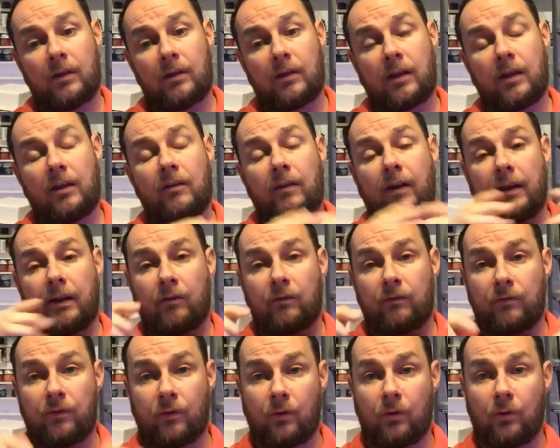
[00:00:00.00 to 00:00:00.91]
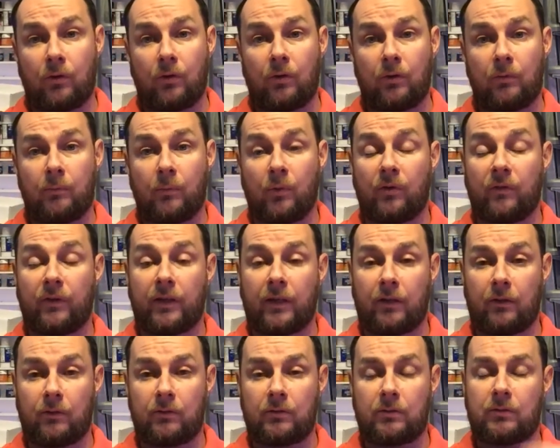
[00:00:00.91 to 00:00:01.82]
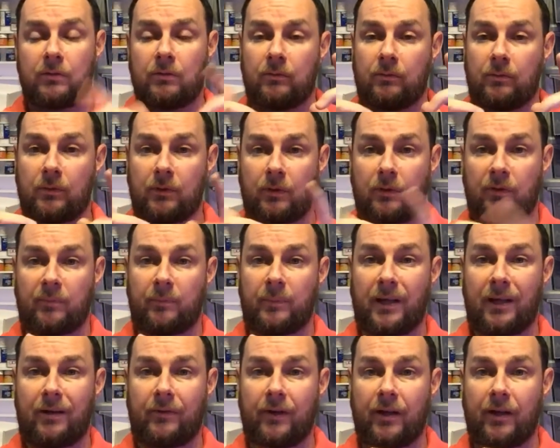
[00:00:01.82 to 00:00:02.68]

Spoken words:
Keep your eye out for more videos. We're going to have bat